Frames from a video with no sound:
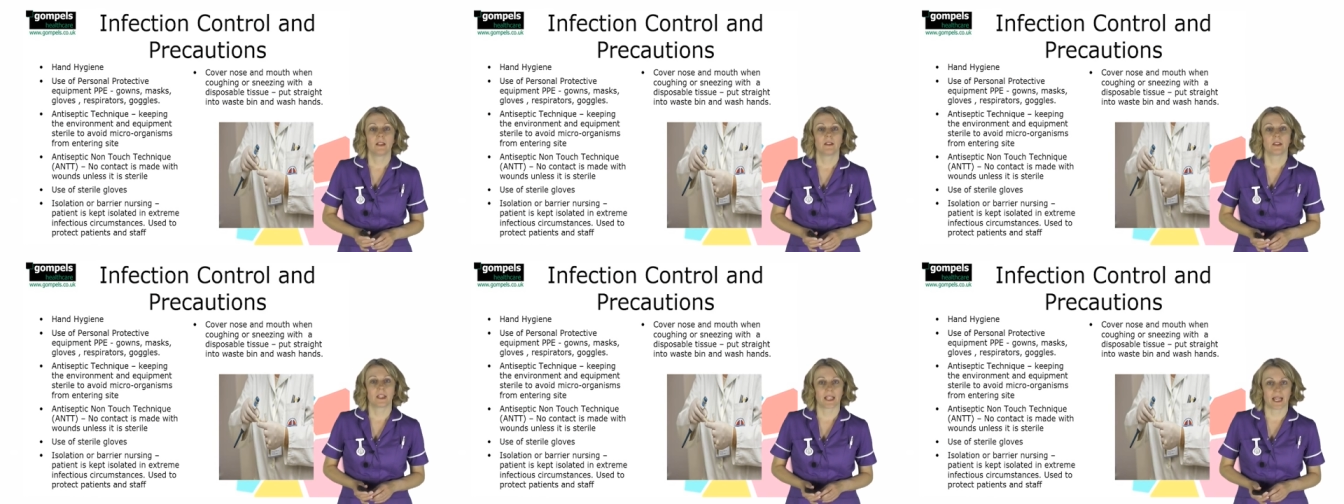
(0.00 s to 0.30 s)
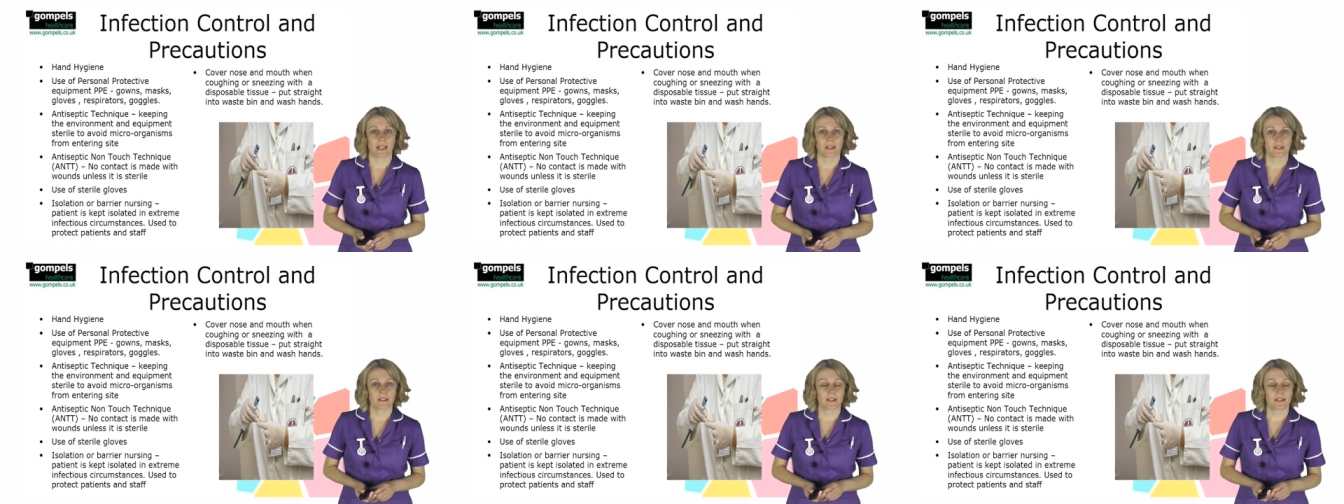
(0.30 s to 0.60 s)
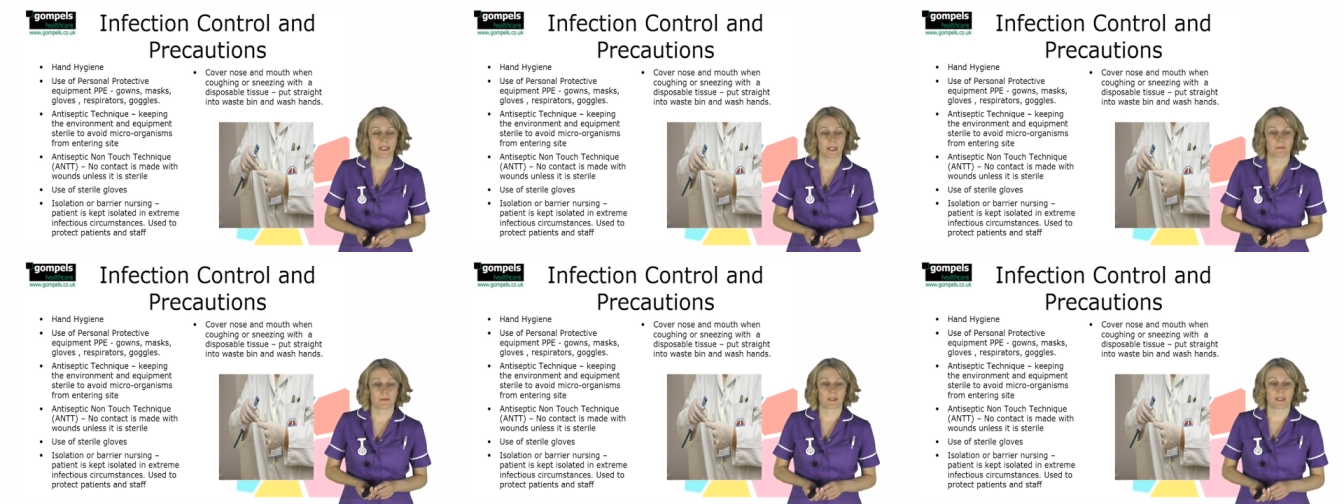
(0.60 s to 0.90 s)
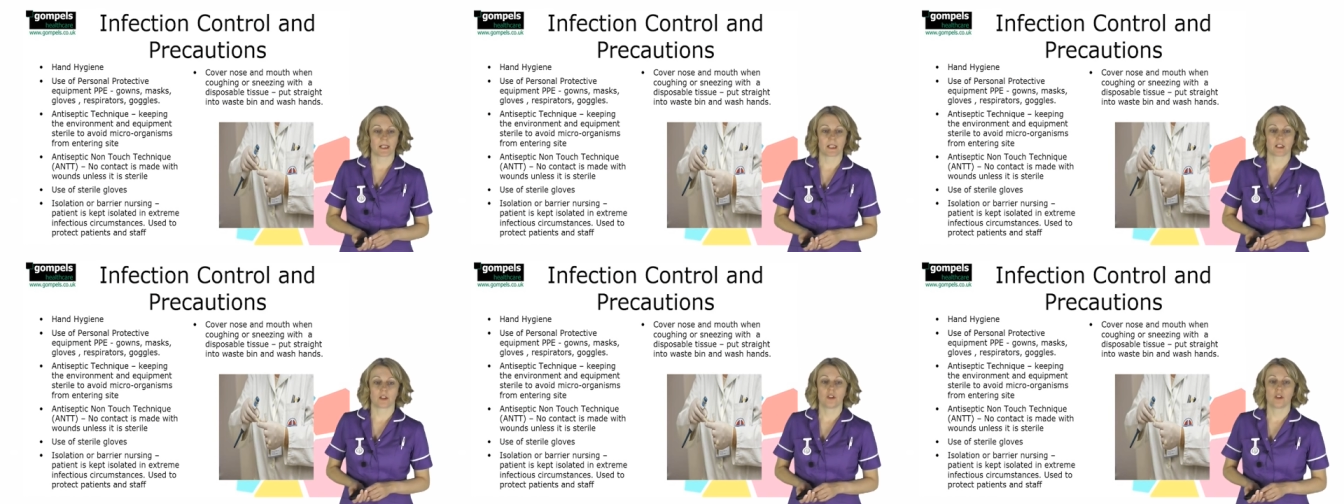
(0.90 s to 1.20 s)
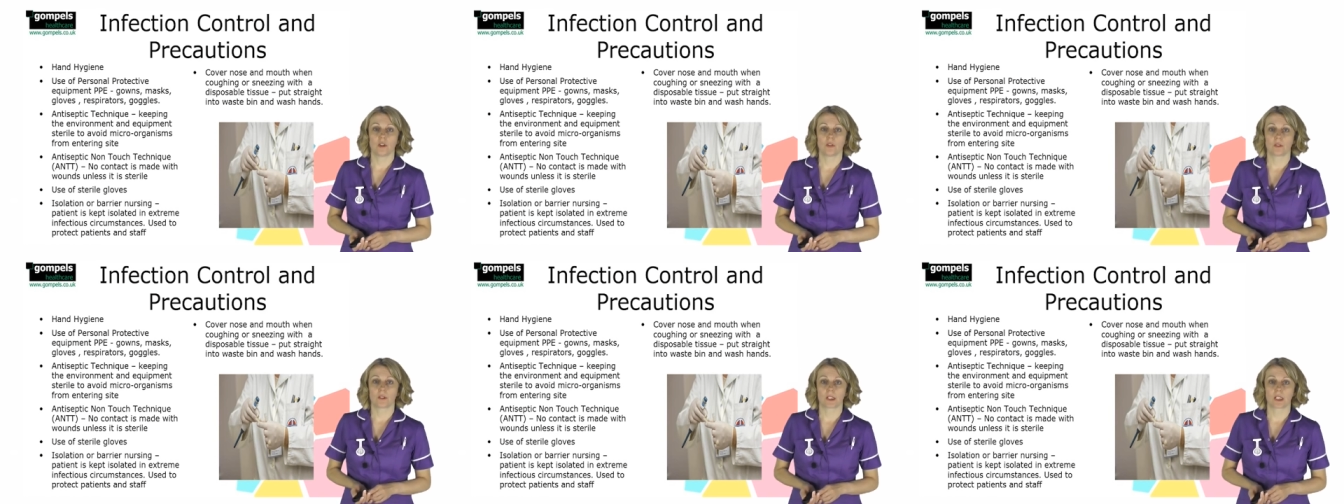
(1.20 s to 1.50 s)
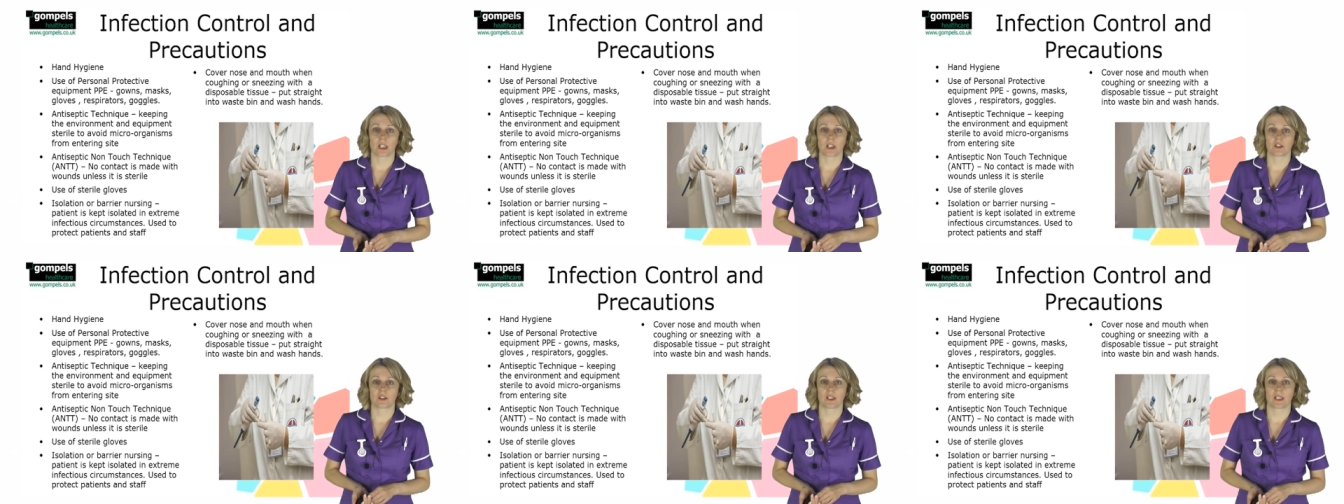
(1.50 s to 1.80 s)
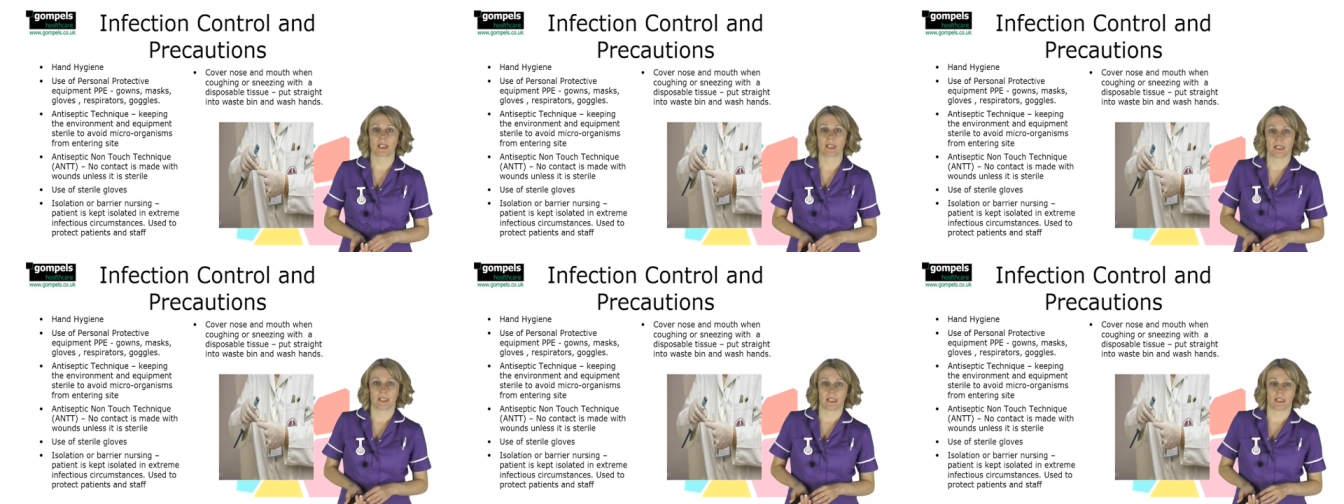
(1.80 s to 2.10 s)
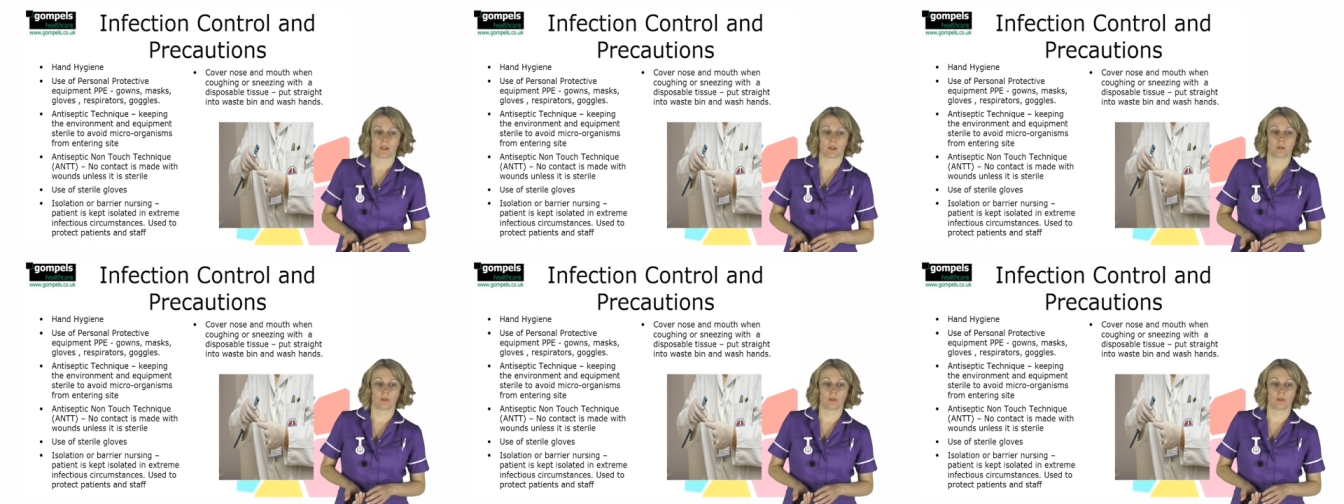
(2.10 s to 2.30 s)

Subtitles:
The antiseptic non-touch technique,